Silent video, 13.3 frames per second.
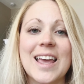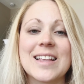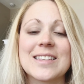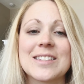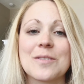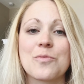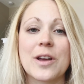
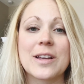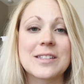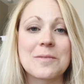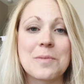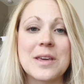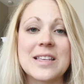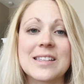and some
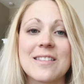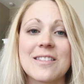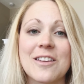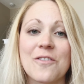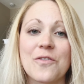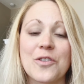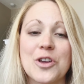recipes in
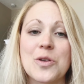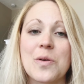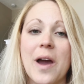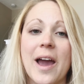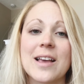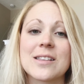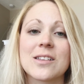there for you
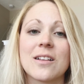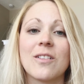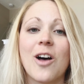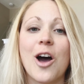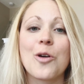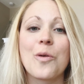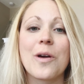guys,
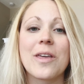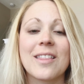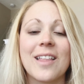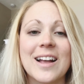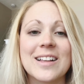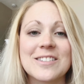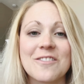along with
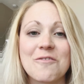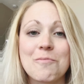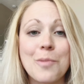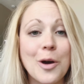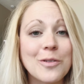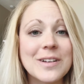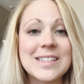lots of
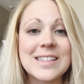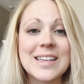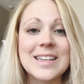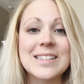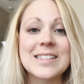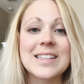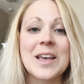
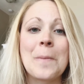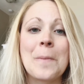bonuses.